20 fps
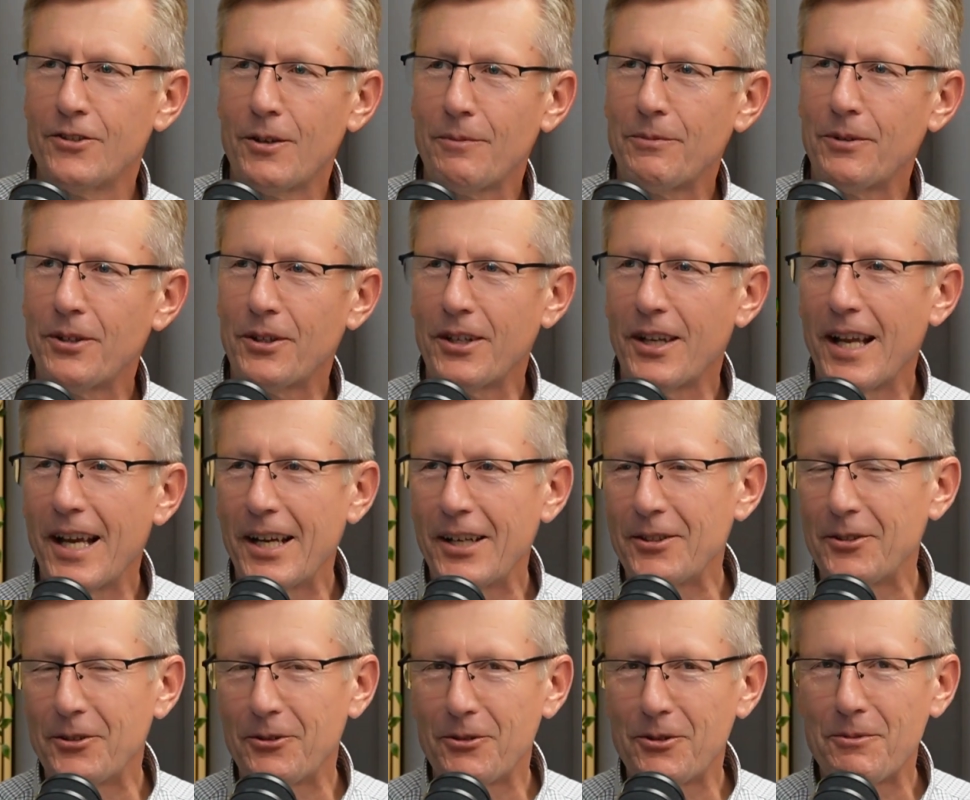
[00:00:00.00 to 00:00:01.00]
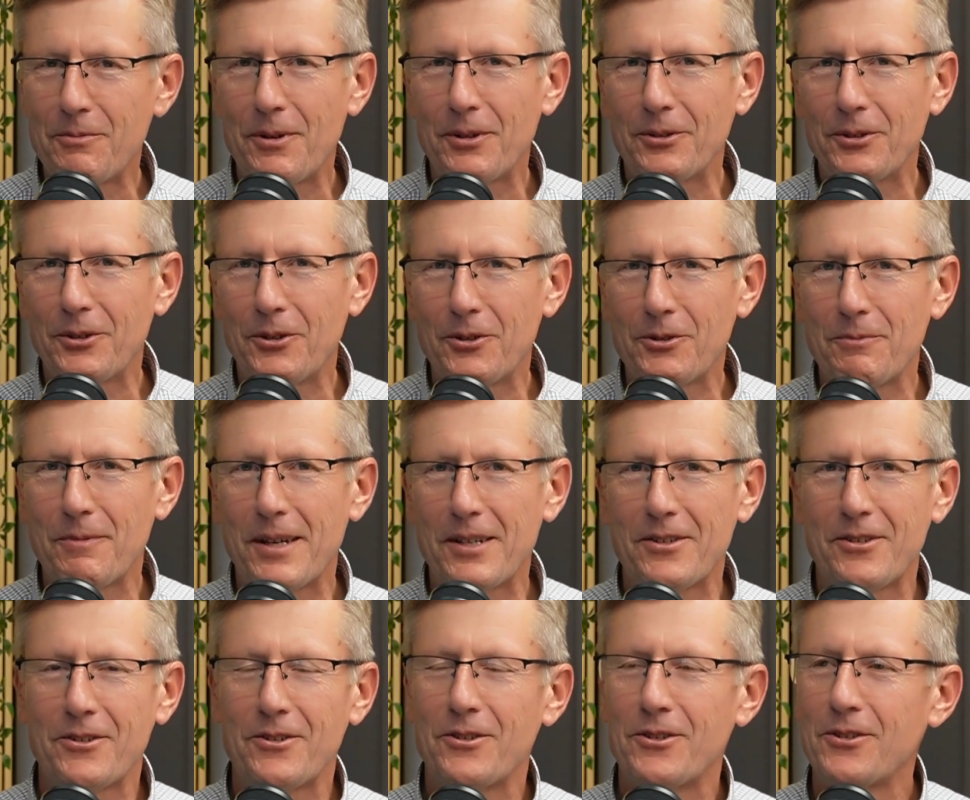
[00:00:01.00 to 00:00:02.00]
up to the client to respond to those
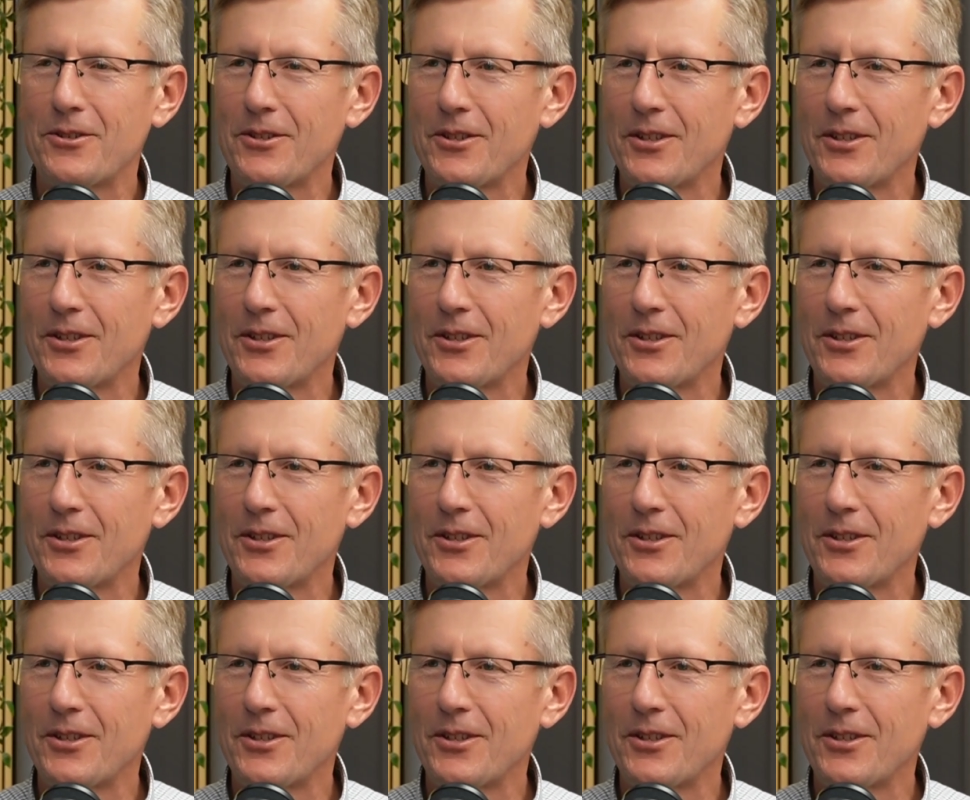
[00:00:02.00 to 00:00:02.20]
messages.